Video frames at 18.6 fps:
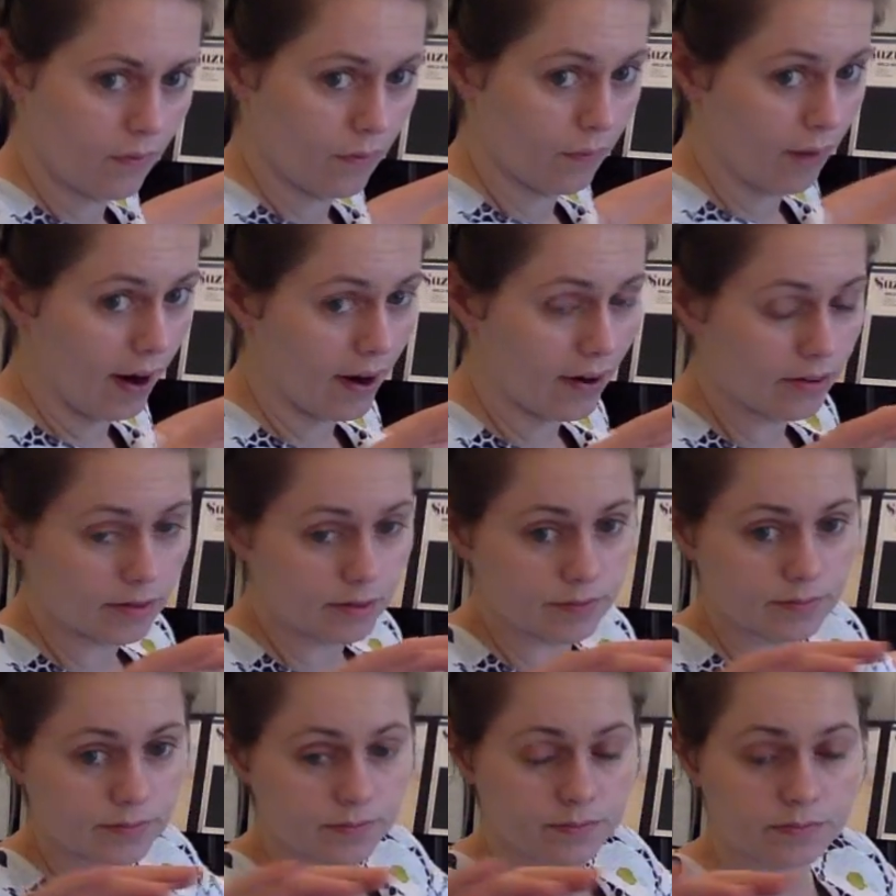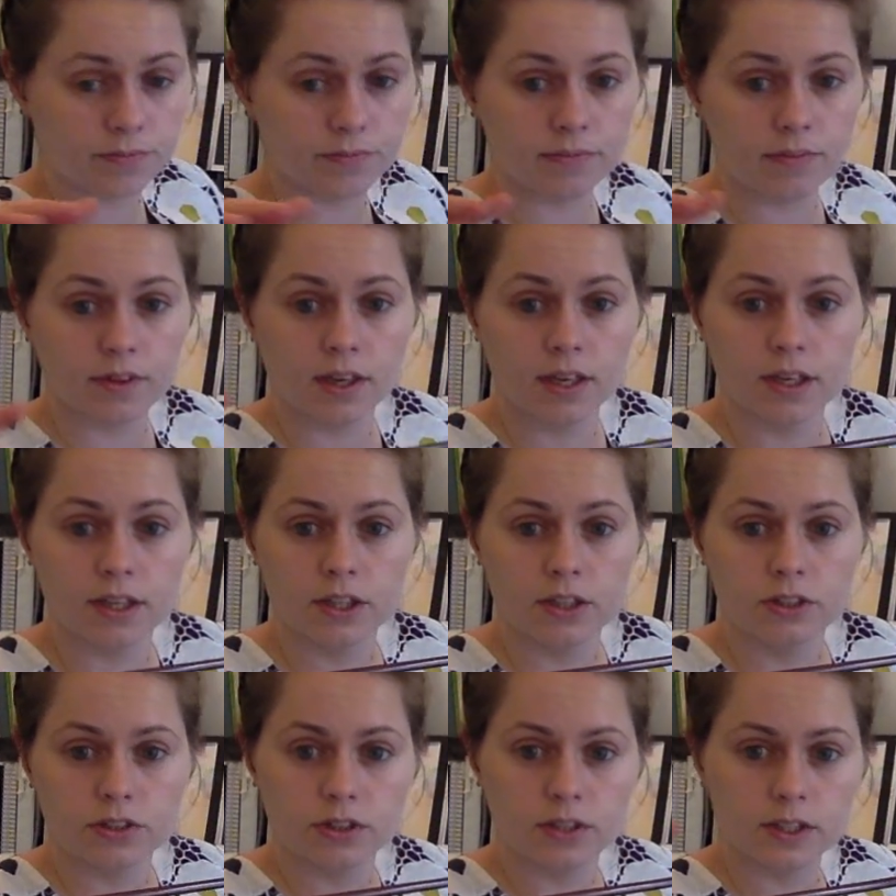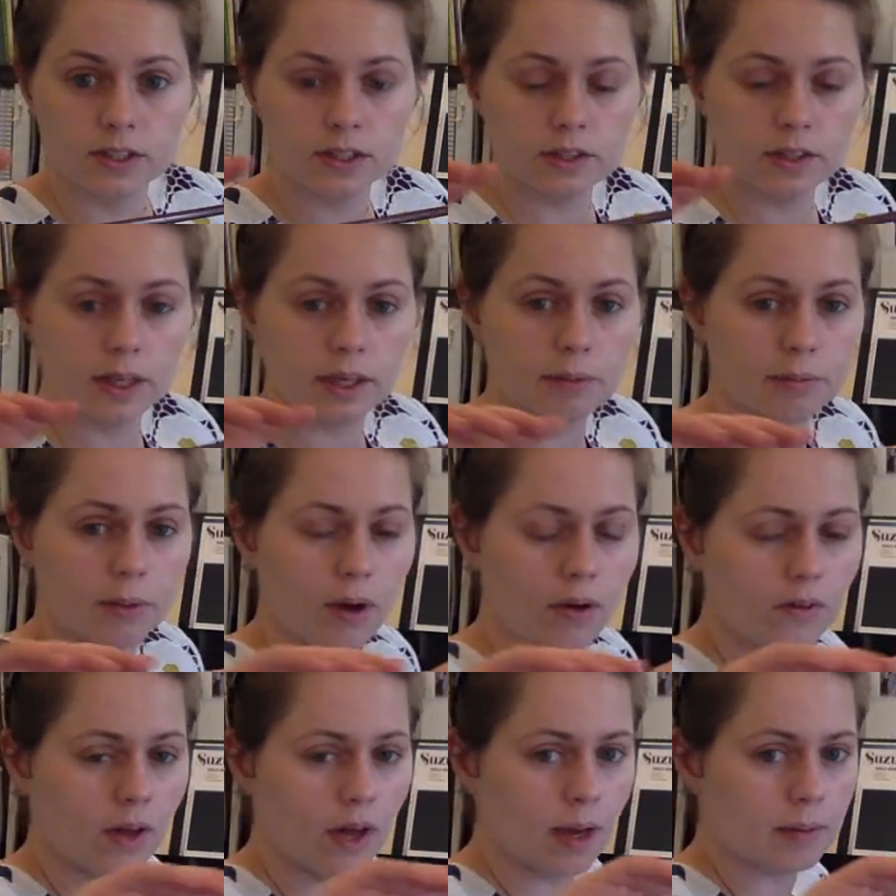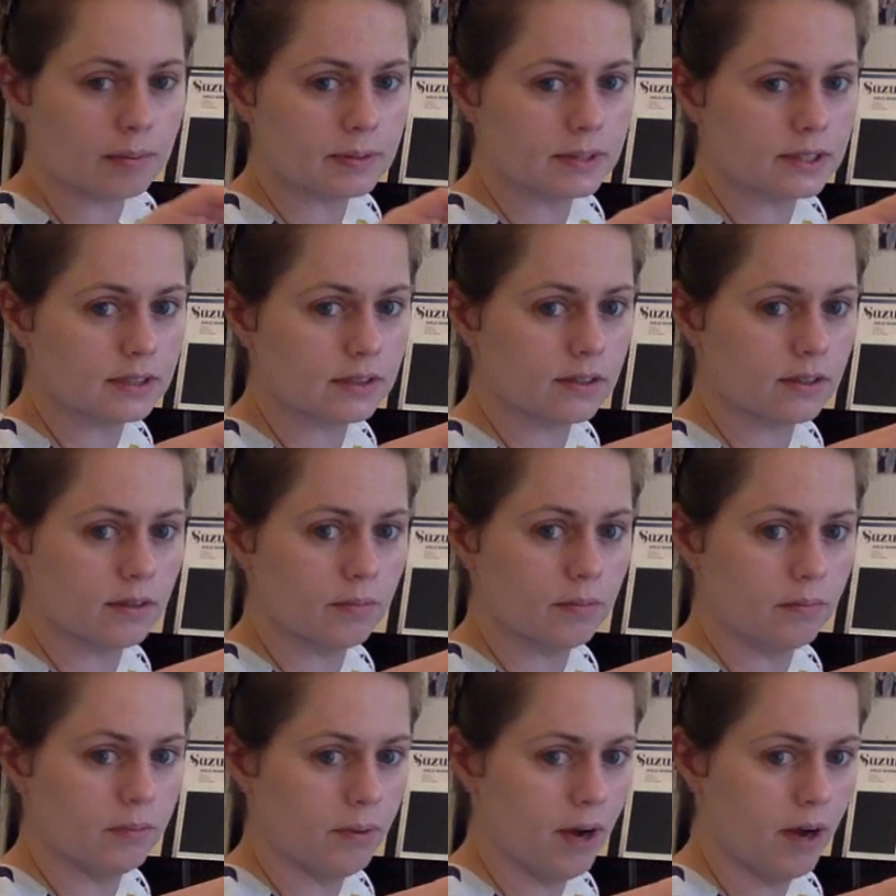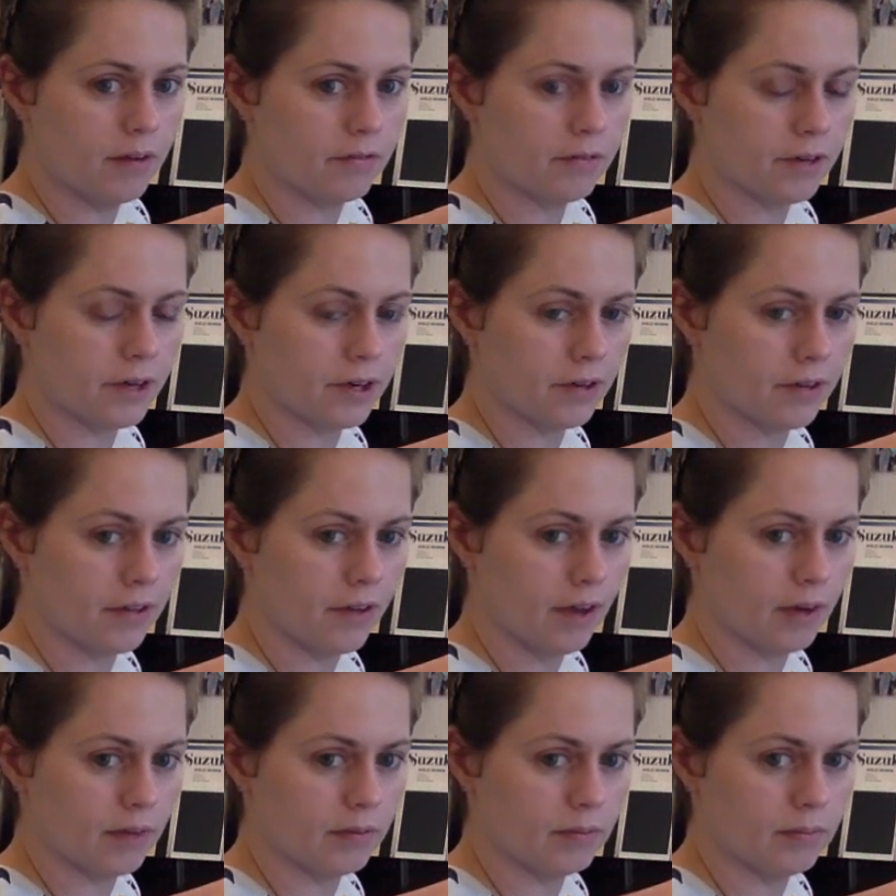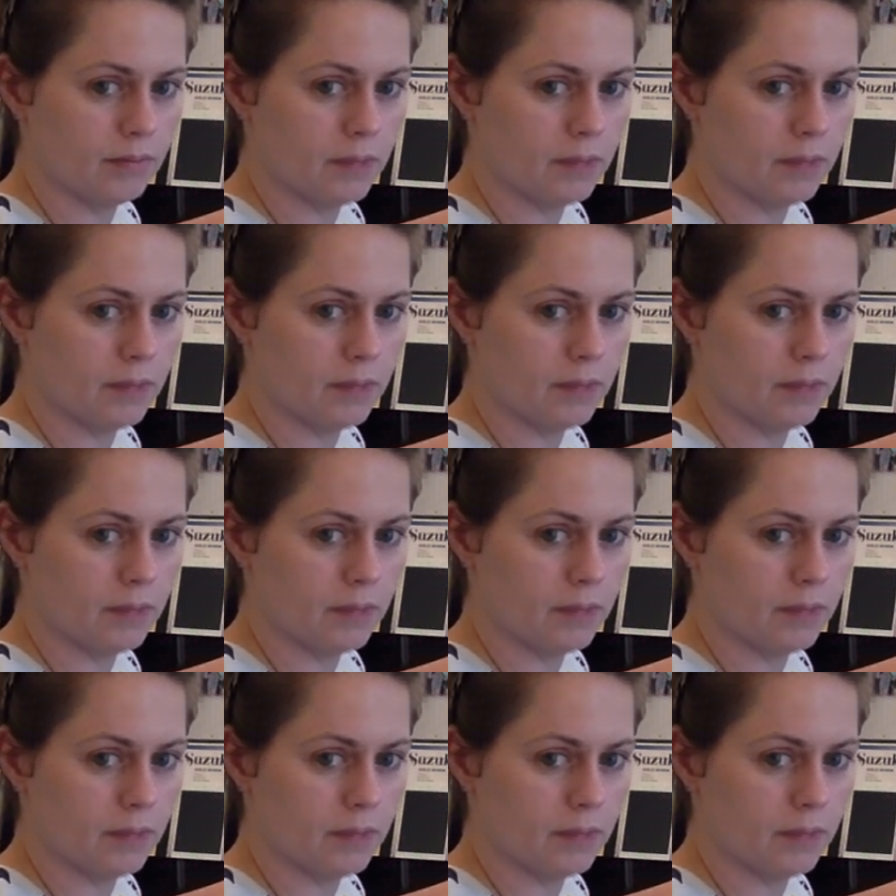Wow. So these are like pull-ups, but for your thumb.